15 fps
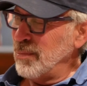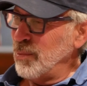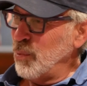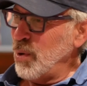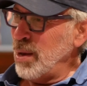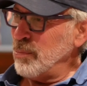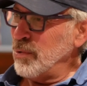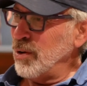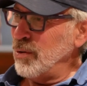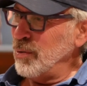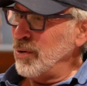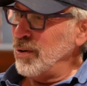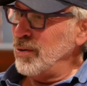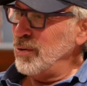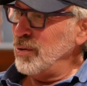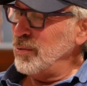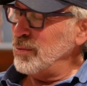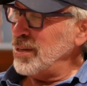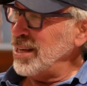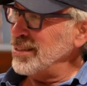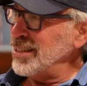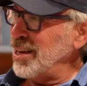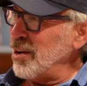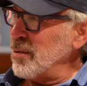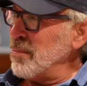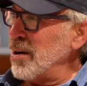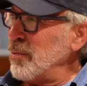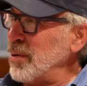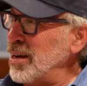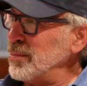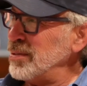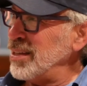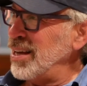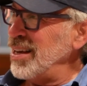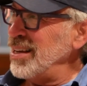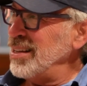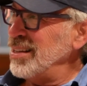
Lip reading: web guru who takes care of my website.